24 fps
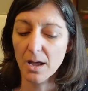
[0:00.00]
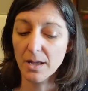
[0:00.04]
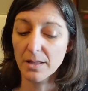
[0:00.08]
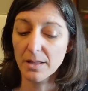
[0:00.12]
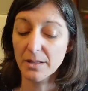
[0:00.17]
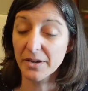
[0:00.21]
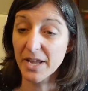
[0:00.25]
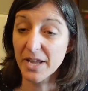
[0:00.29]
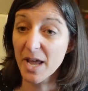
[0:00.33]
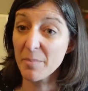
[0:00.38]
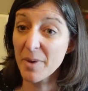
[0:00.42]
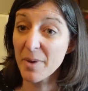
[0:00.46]

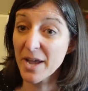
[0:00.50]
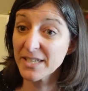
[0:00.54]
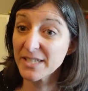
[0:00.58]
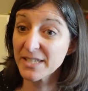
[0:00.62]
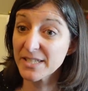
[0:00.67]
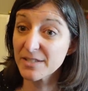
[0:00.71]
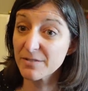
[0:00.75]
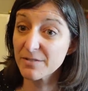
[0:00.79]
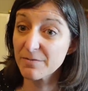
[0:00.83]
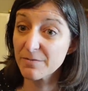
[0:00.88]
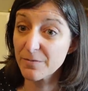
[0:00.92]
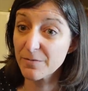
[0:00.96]
Now, campaign
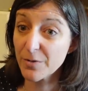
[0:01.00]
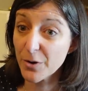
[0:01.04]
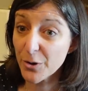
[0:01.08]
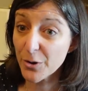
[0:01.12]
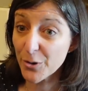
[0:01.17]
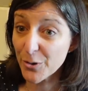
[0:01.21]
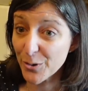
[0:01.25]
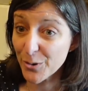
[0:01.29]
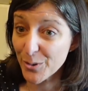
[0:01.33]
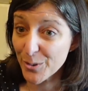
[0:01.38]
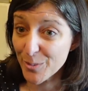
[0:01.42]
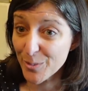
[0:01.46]
as a
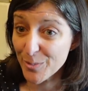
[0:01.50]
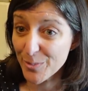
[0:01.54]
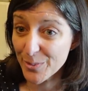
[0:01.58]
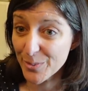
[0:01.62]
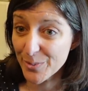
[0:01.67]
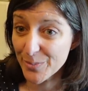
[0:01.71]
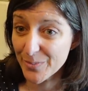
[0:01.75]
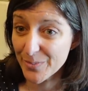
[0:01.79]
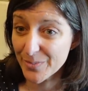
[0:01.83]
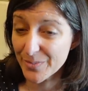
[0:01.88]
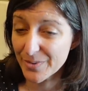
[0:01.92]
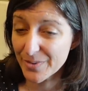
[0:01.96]
verb,
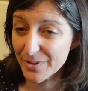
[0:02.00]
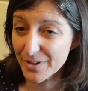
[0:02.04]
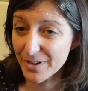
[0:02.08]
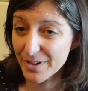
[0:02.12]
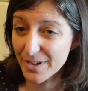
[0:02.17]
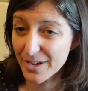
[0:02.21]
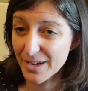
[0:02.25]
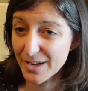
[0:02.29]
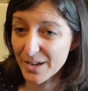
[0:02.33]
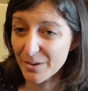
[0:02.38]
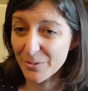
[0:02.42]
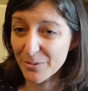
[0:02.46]

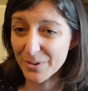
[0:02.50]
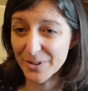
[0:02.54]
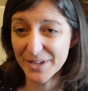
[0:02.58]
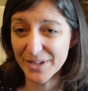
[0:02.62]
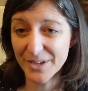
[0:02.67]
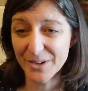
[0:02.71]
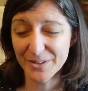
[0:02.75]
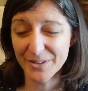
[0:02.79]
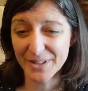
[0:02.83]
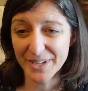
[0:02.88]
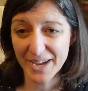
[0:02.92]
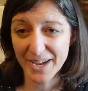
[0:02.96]
it
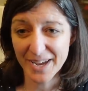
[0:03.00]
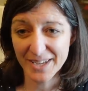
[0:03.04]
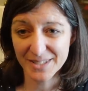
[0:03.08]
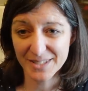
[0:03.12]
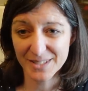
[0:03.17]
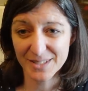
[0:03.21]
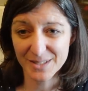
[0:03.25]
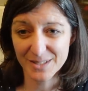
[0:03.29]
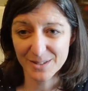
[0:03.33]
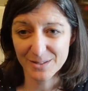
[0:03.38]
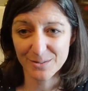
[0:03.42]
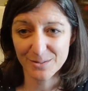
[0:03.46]
really only has
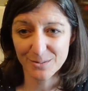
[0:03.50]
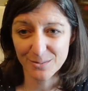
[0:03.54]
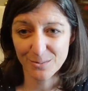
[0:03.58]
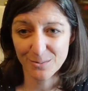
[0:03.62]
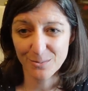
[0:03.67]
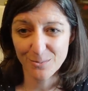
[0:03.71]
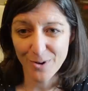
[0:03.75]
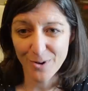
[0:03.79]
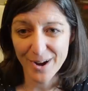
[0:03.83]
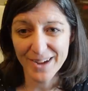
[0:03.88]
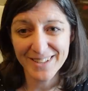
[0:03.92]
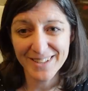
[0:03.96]

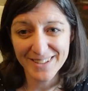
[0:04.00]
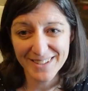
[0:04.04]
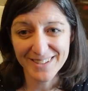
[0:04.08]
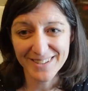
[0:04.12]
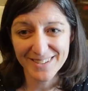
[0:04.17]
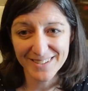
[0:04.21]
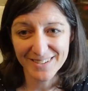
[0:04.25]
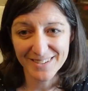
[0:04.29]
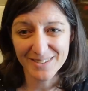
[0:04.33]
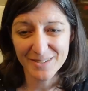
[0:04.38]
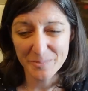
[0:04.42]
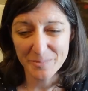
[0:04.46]

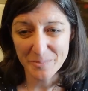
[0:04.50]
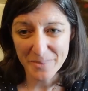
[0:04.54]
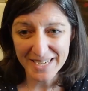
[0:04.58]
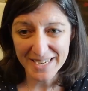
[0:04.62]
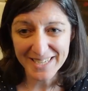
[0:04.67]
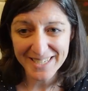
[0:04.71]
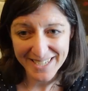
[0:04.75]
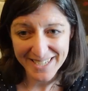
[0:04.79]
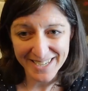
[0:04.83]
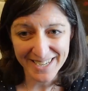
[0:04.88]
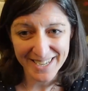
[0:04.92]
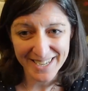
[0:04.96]
one
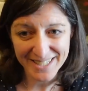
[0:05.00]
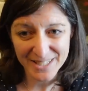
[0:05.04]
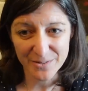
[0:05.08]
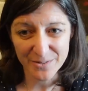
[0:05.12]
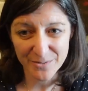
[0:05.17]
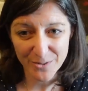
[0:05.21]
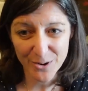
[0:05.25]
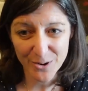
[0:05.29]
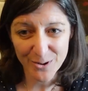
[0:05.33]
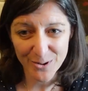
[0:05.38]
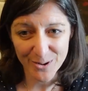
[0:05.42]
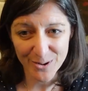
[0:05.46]
meaning as a
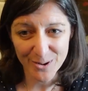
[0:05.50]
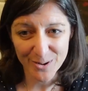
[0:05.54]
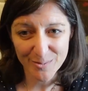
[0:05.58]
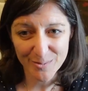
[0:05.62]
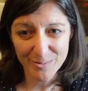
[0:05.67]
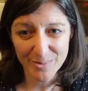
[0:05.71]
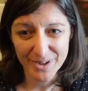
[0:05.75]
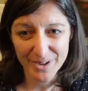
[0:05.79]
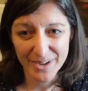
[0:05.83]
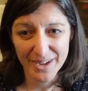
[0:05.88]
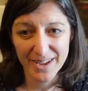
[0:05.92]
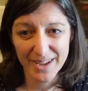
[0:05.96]
verb,
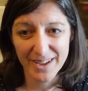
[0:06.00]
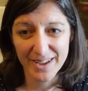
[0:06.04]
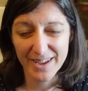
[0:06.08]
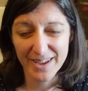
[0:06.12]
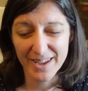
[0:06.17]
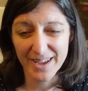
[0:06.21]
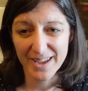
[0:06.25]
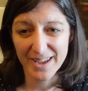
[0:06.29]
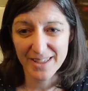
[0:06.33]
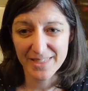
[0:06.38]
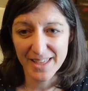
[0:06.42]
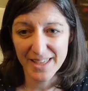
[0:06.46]

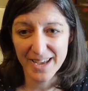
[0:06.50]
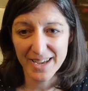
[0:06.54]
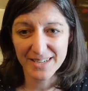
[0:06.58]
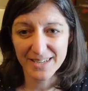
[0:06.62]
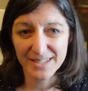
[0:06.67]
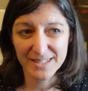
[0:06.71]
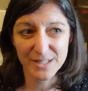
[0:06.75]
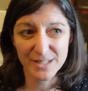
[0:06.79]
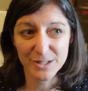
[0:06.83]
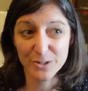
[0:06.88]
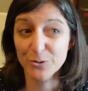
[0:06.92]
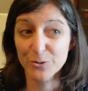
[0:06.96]
and that
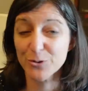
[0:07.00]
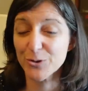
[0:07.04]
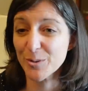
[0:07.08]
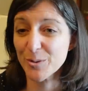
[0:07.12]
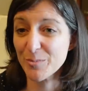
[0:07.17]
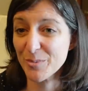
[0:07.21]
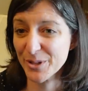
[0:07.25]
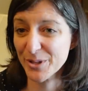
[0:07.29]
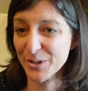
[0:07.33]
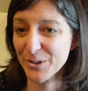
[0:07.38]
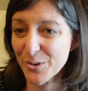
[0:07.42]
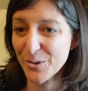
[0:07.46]
is a social
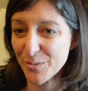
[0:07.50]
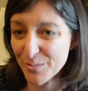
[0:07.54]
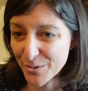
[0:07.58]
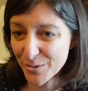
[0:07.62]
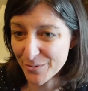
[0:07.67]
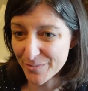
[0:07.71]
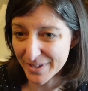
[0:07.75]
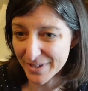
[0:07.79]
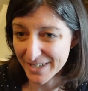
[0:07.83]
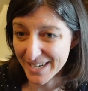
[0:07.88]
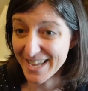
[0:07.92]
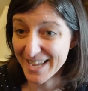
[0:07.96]
and political
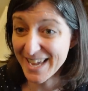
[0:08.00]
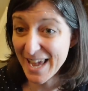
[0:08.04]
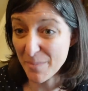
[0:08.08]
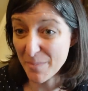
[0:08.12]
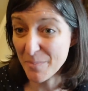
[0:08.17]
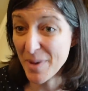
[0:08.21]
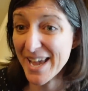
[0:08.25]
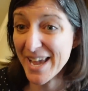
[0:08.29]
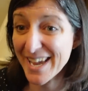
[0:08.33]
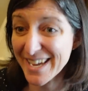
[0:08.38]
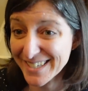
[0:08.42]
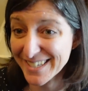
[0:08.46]
movement, a
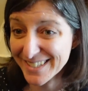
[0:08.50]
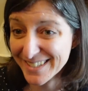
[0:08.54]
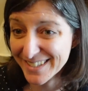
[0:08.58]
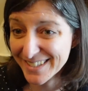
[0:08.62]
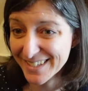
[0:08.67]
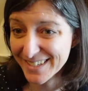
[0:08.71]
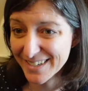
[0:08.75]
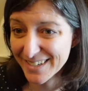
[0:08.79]
campaign.